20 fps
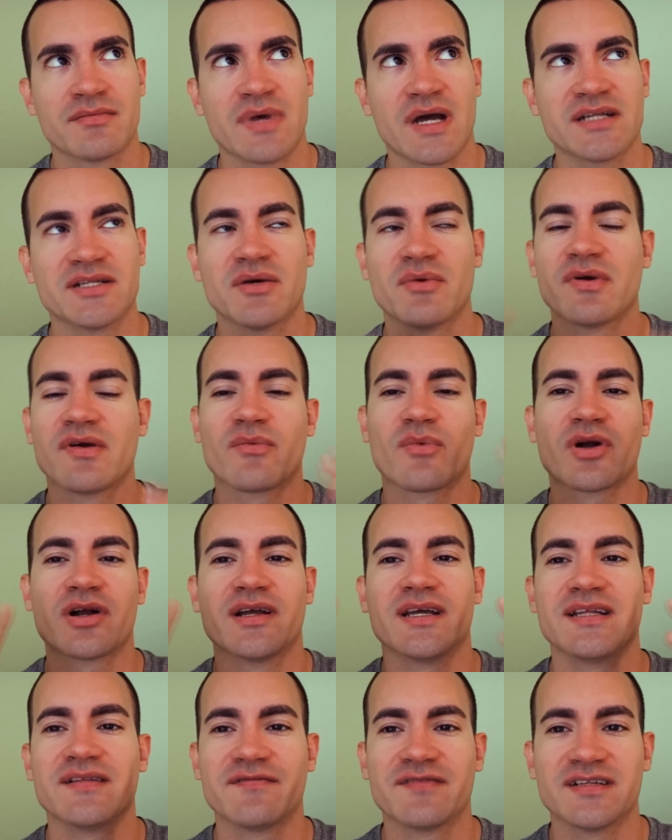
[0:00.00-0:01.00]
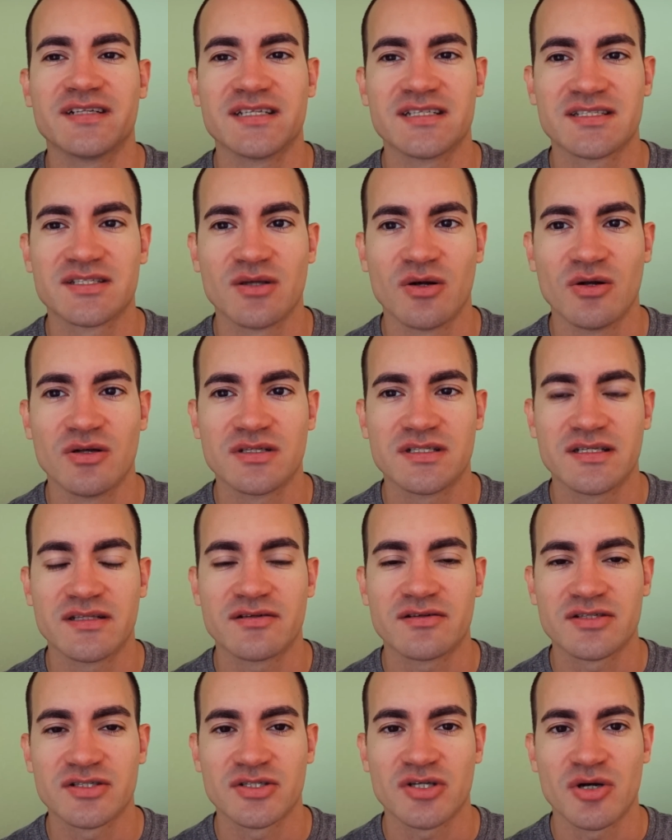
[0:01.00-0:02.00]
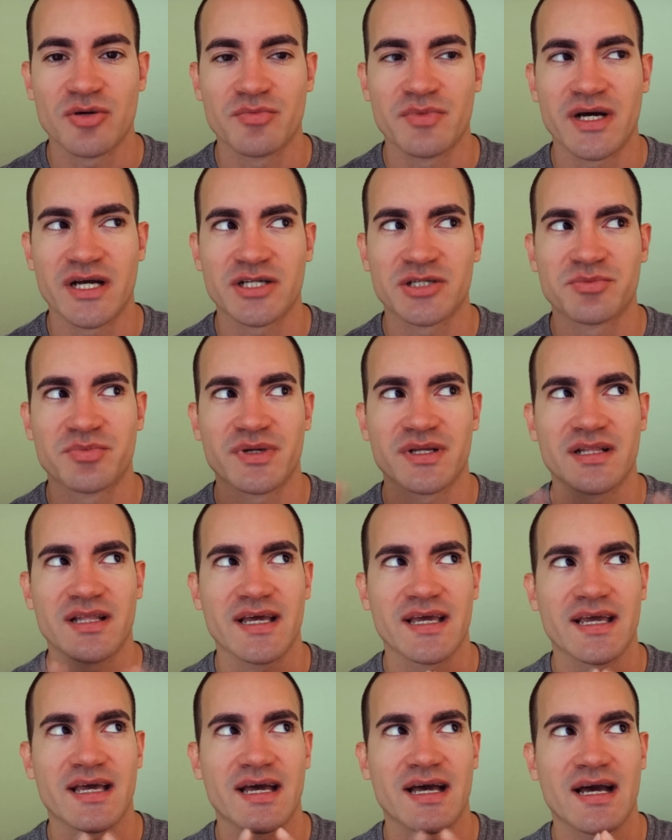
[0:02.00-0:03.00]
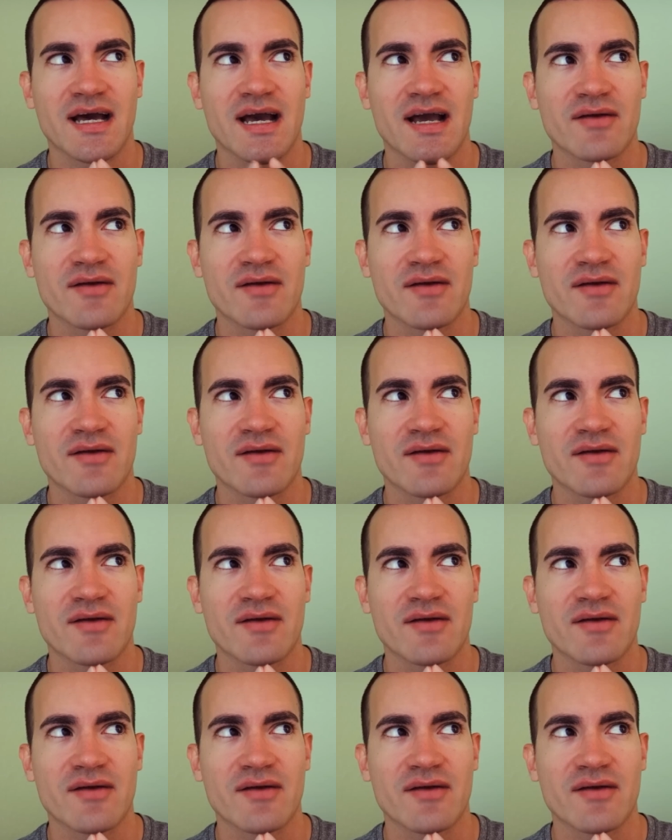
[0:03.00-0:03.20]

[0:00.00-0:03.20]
I know we're infinite souls and there's so much, but, like,